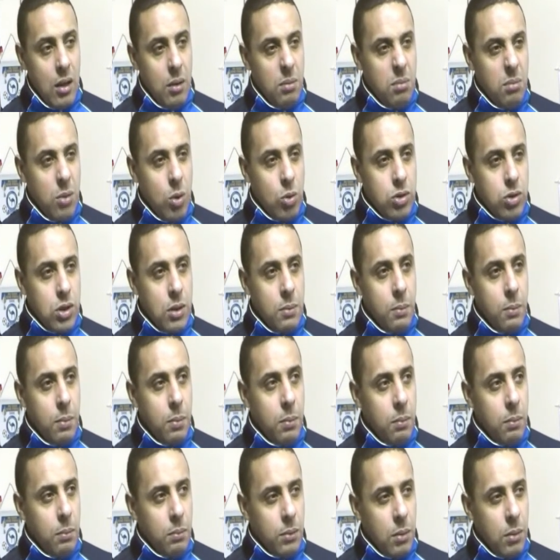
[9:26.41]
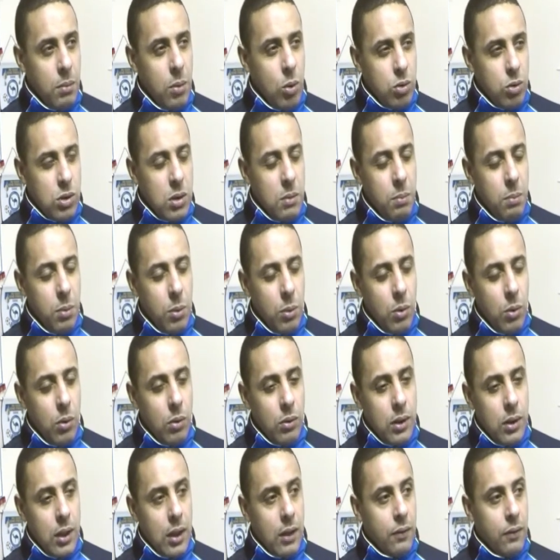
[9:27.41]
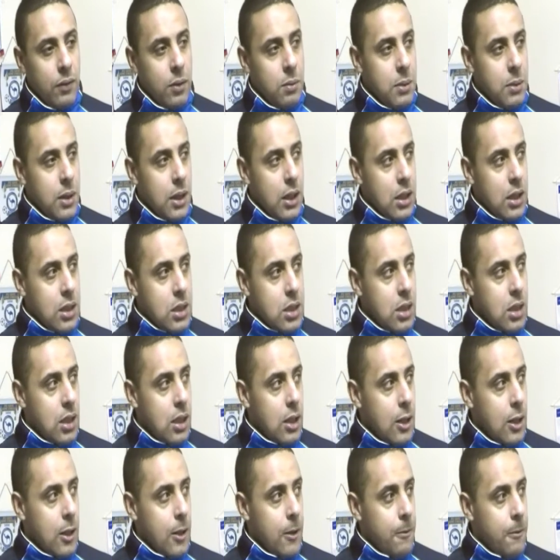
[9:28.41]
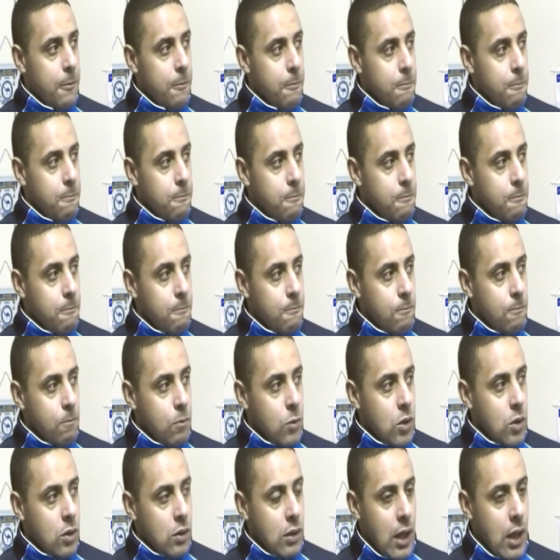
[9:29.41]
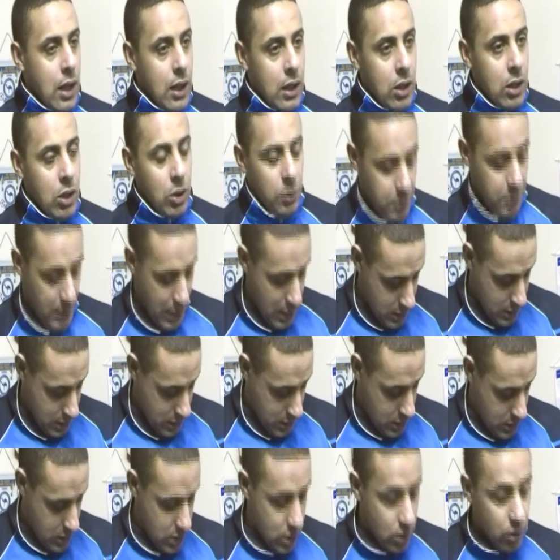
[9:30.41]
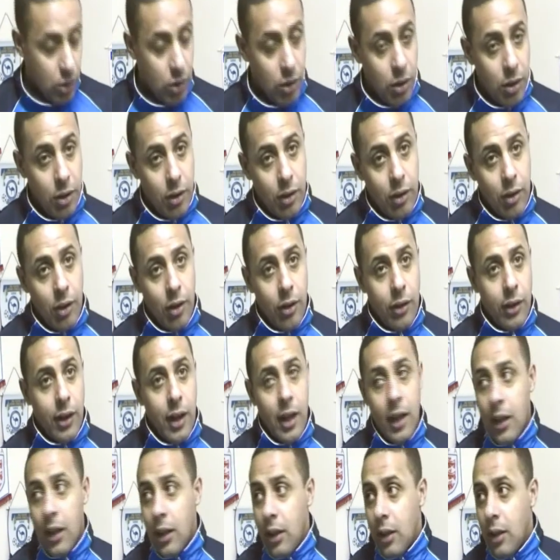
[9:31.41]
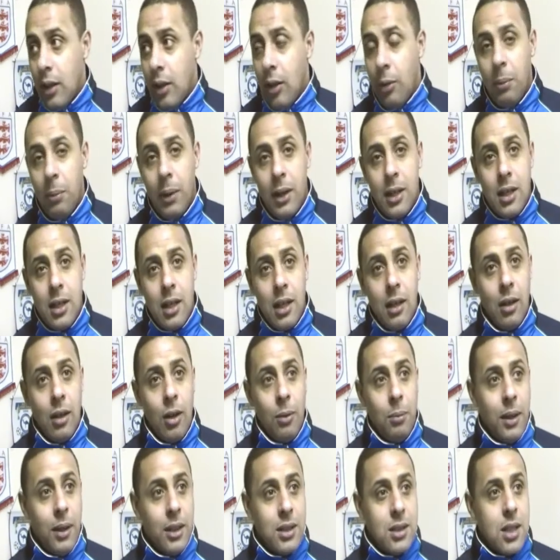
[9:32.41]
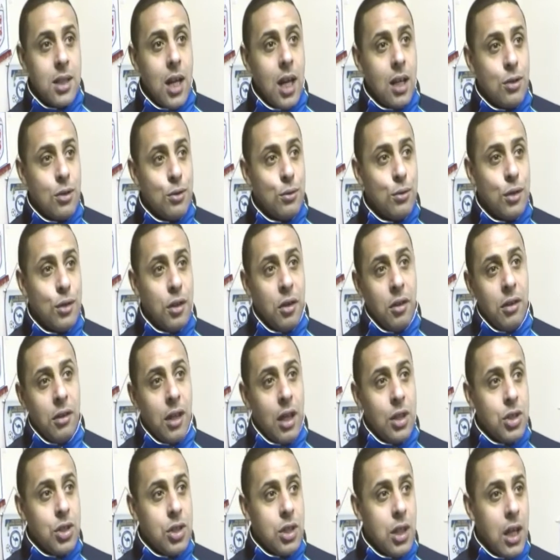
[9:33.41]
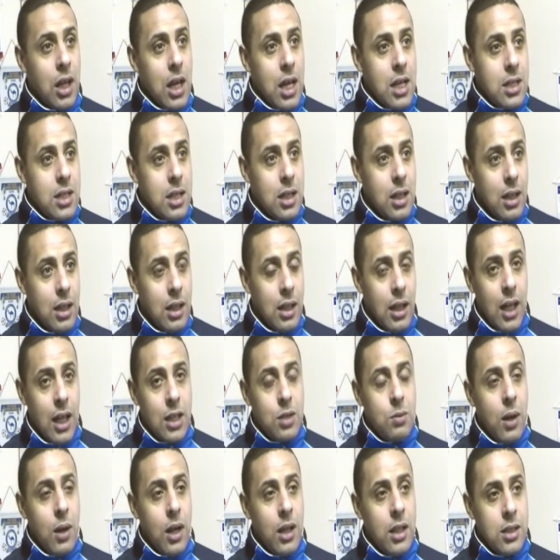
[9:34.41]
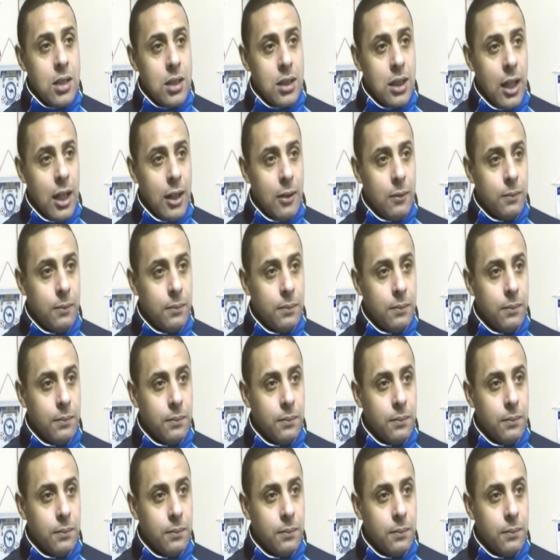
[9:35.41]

And the most important thing for me is that little badge on my tracksuit and on that shirt. That's why he's here,